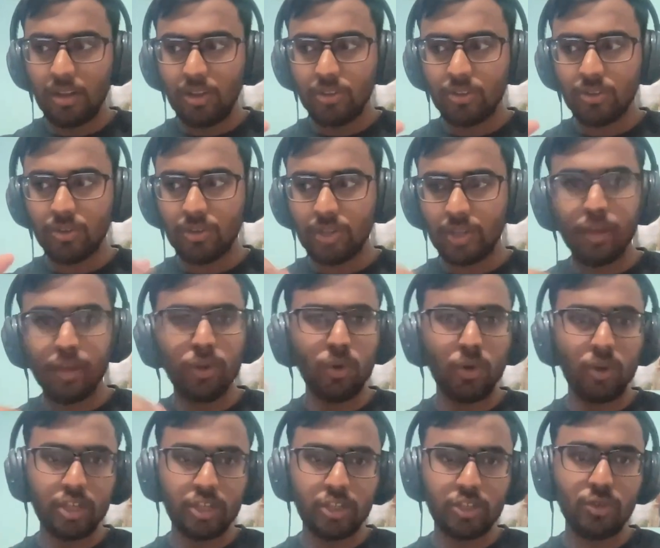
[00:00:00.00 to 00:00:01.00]
So their
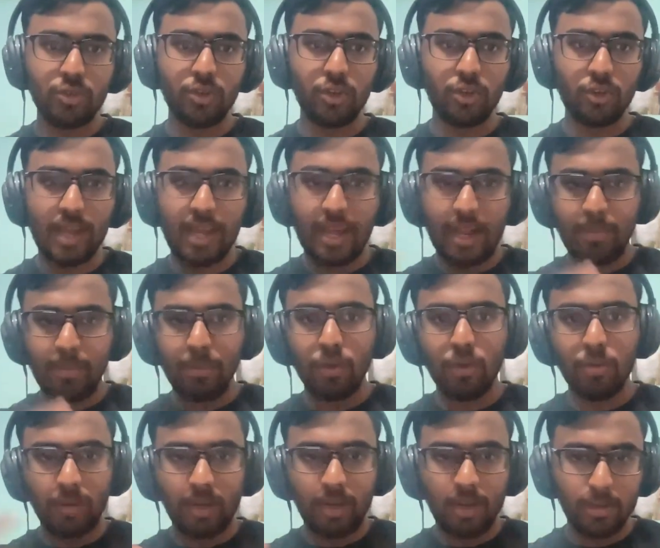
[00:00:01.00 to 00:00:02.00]
goal is to help
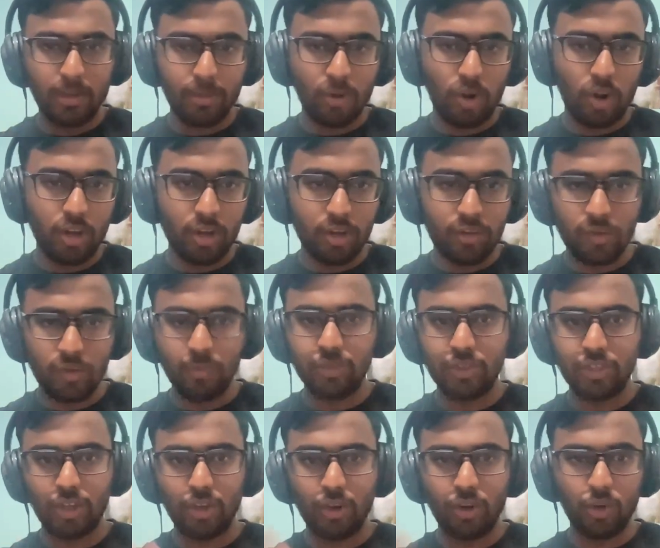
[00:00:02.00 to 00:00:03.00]
you build a product from
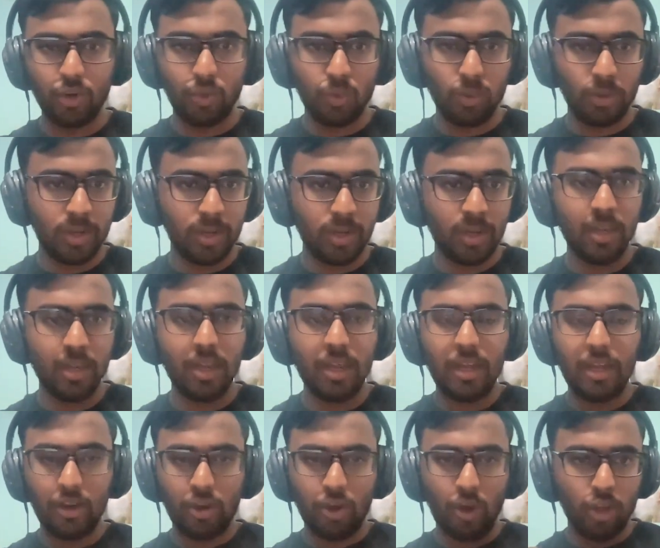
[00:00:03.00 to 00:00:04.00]
0 to 1,
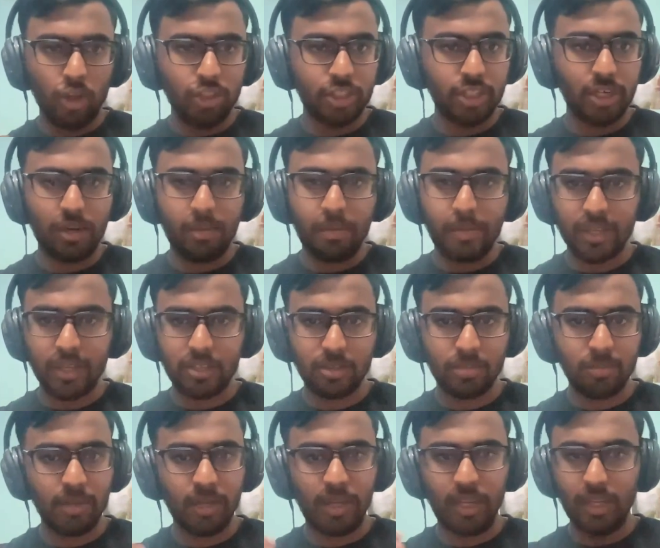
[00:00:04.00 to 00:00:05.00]
launch it, make
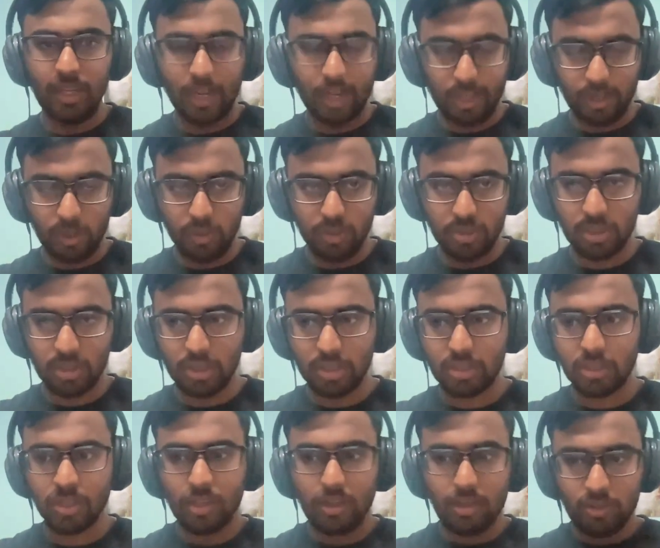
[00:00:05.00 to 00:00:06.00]
some money, get
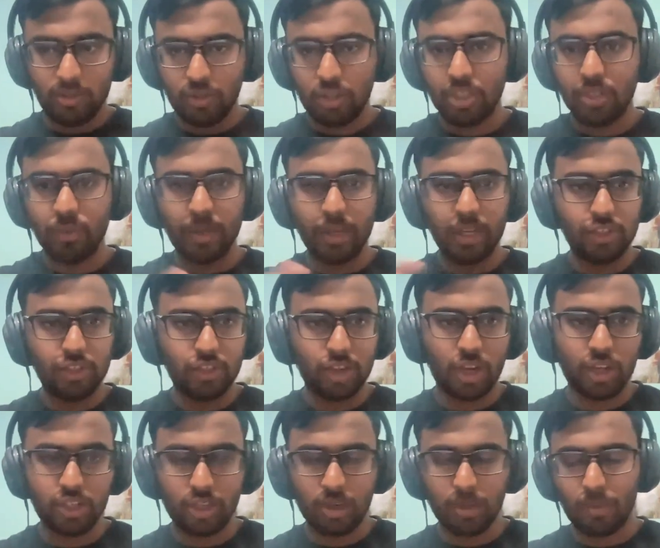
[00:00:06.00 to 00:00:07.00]
users. So it's a very
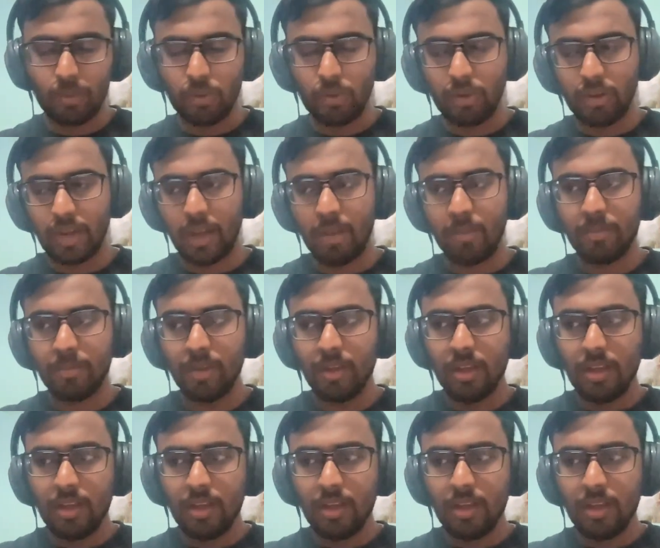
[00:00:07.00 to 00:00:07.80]
structured program.